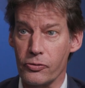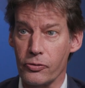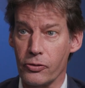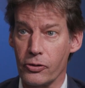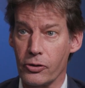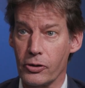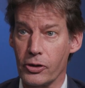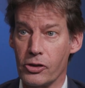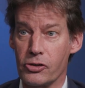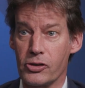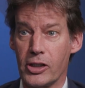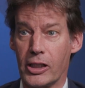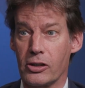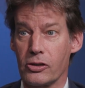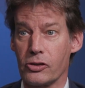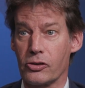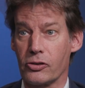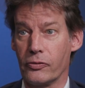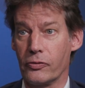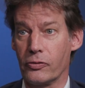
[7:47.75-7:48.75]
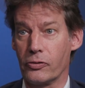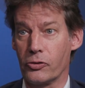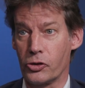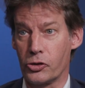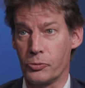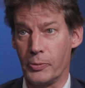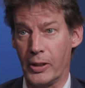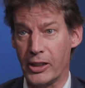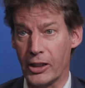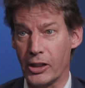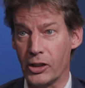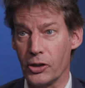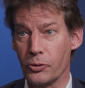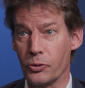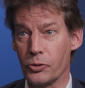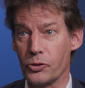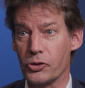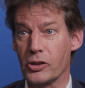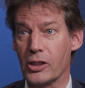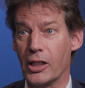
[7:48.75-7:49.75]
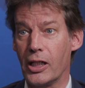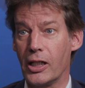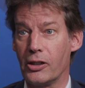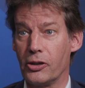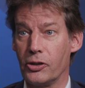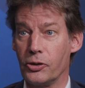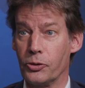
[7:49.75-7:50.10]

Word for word: for the sectors of cosmetic use and